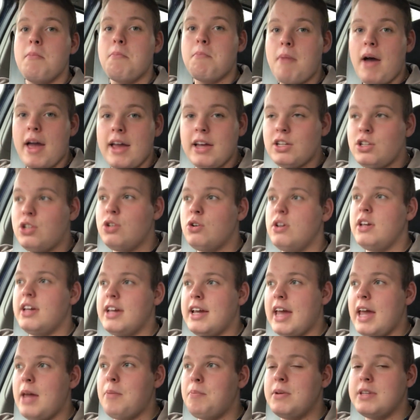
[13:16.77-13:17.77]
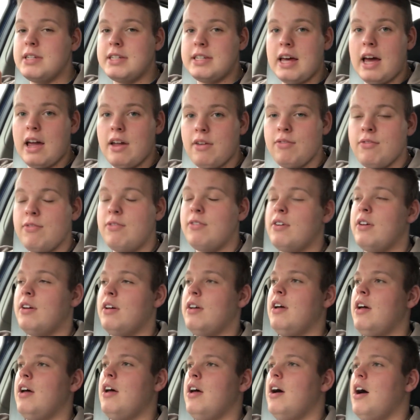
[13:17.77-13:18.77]
Make sure you keep it safe.
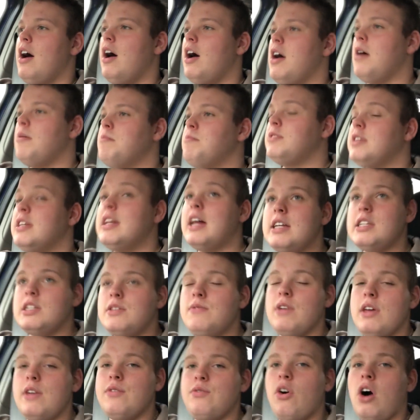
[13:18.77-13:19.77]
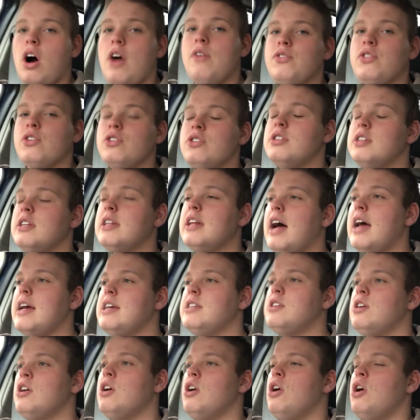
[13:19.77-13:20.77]
So that's the V5 done. So that
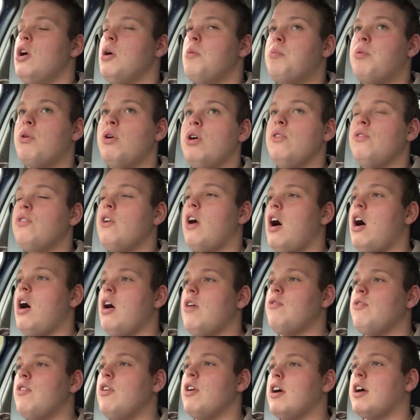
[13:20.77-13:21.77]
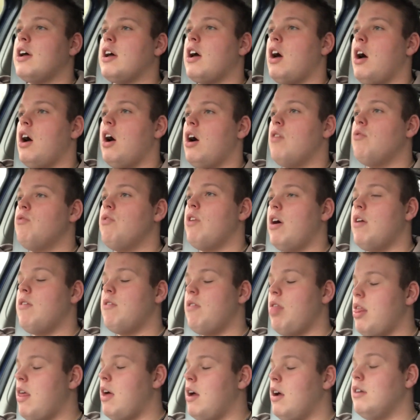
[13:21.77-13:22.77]
is proof of
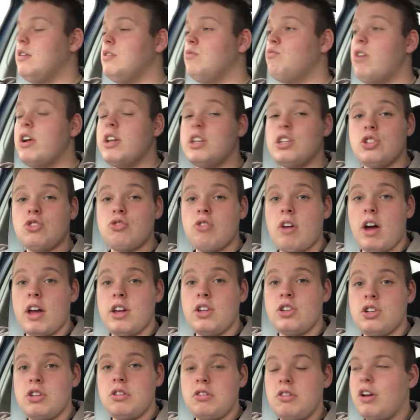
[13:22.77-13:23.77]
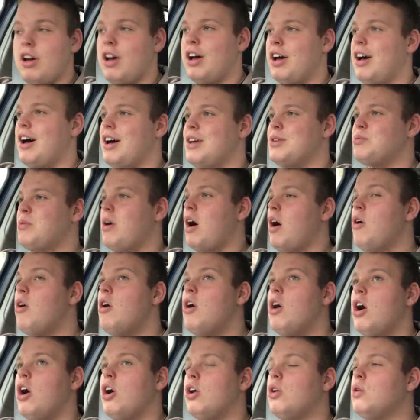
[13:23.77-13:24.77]
registration as well.
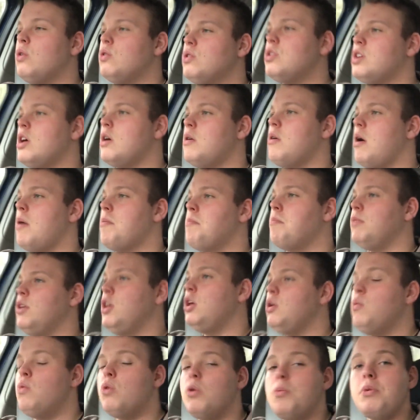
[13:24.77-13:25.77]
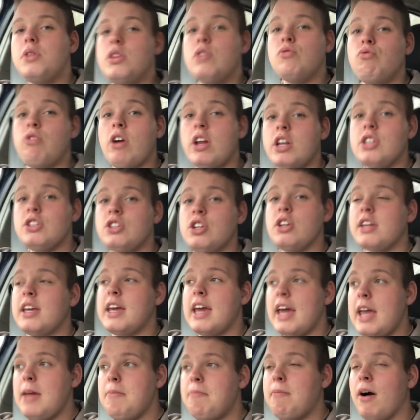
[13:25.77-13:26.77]
And also you will be the registered
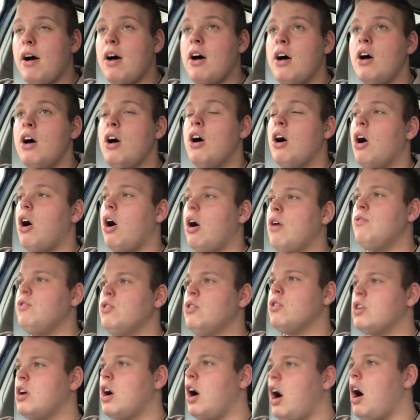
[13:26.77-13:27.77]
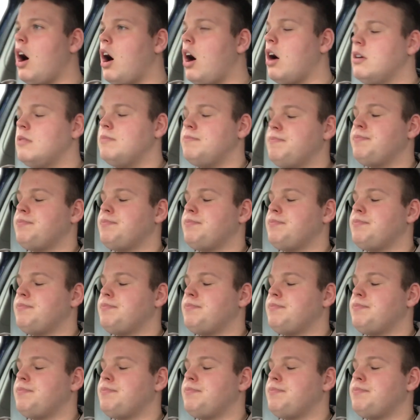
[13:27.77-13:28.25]
keeper of your car.